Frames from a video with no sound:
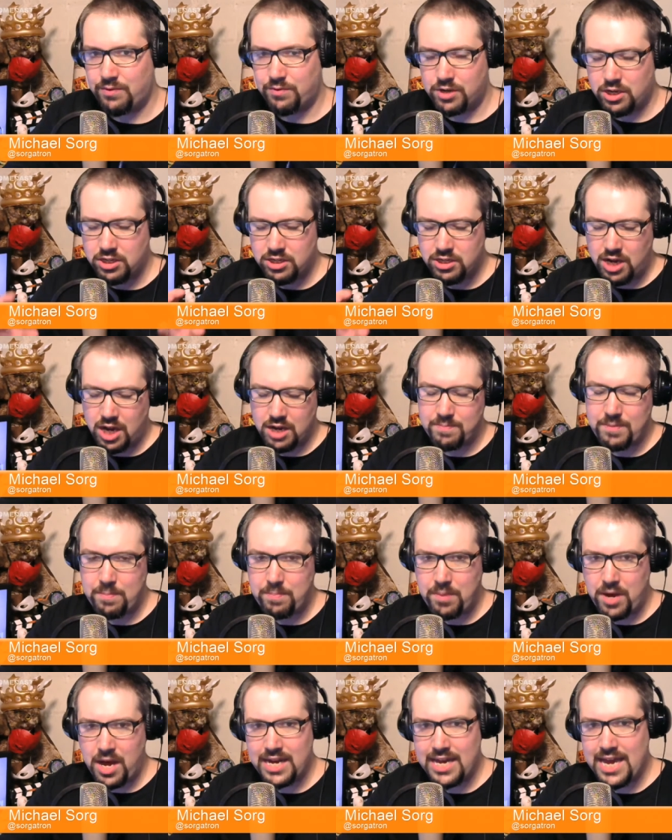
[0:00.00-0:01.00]
We're going to talk
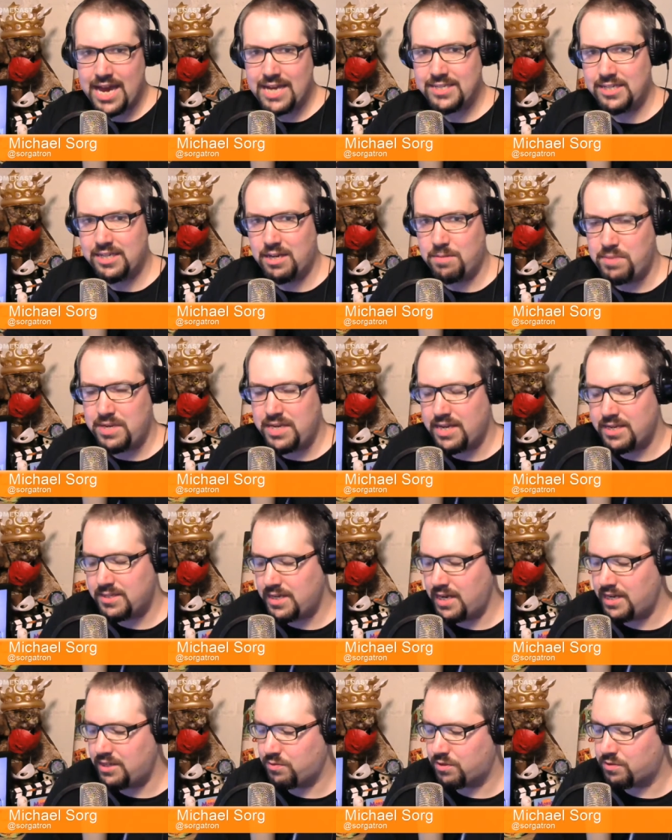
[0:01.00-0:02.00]
about podcasting and
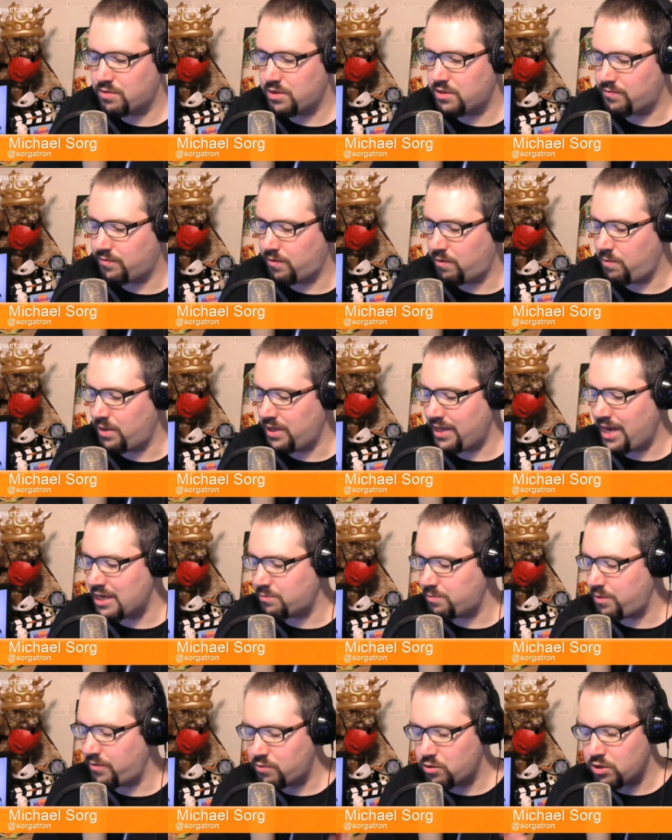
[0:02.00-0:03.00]
PSAs with Christopher
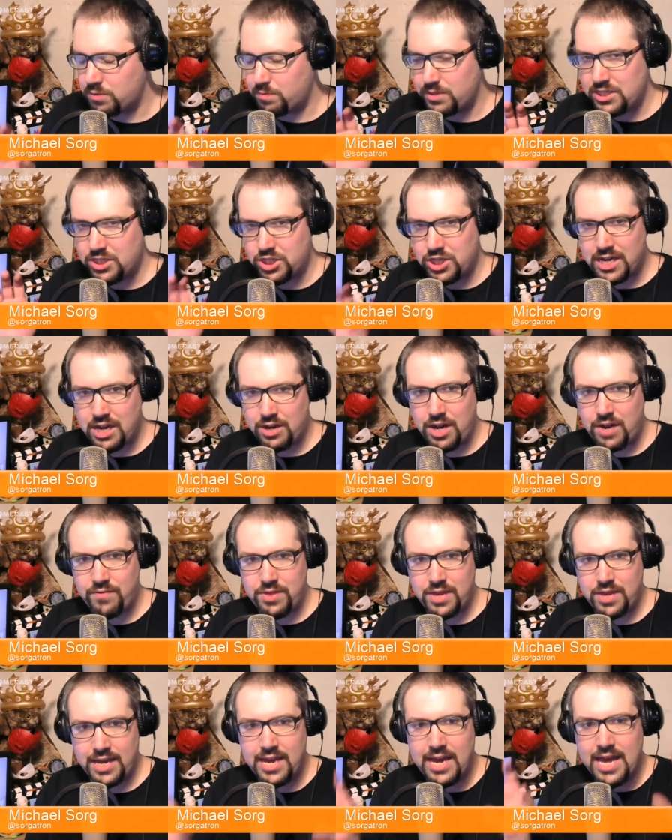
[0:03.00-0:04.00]
Whitlatch, but of course, please check out
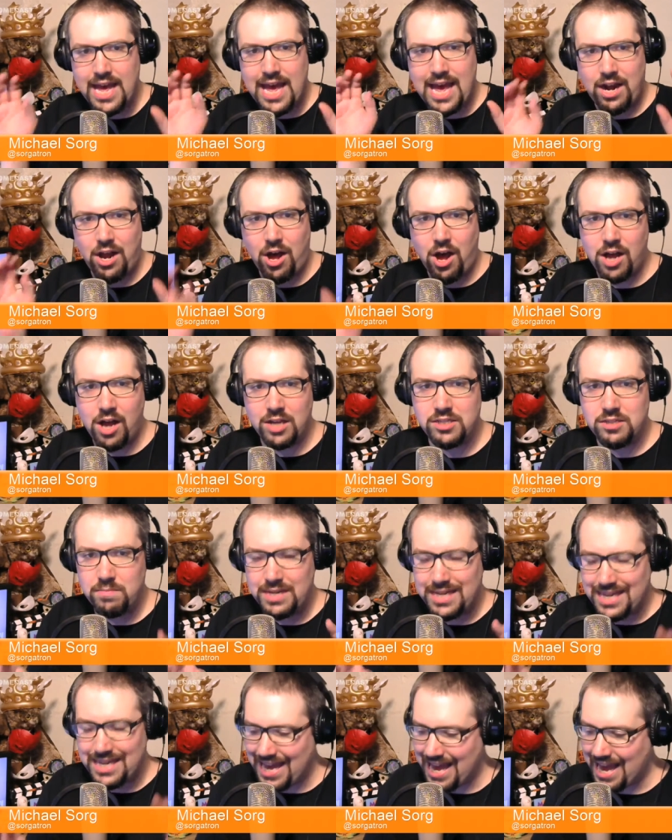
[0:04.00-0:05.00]
everything at
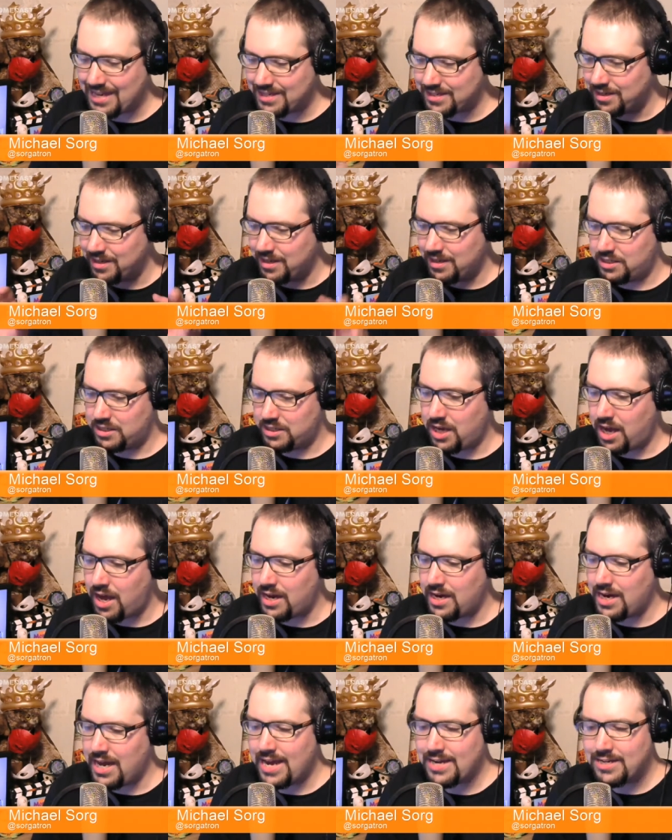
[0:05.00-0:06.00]

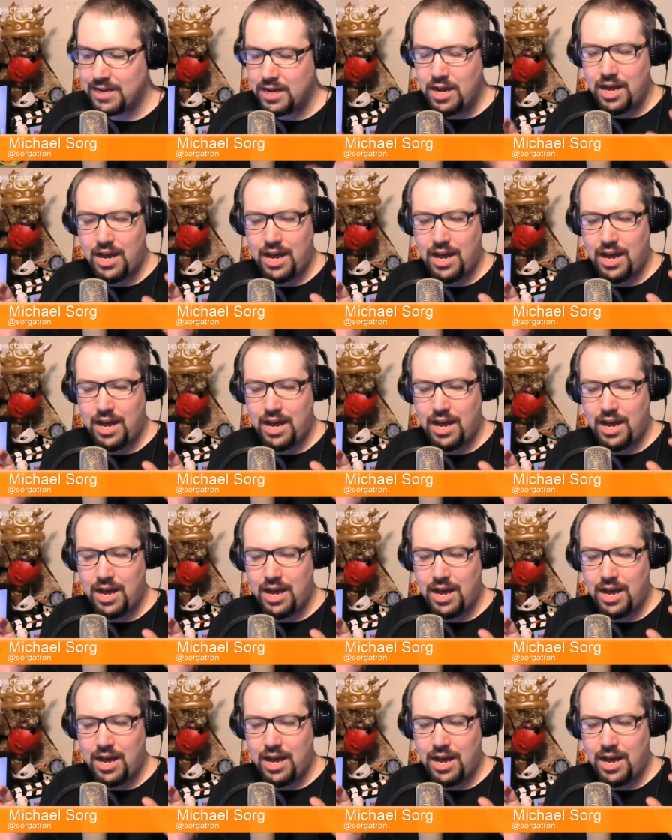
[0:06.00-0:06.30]
awesomecast.net.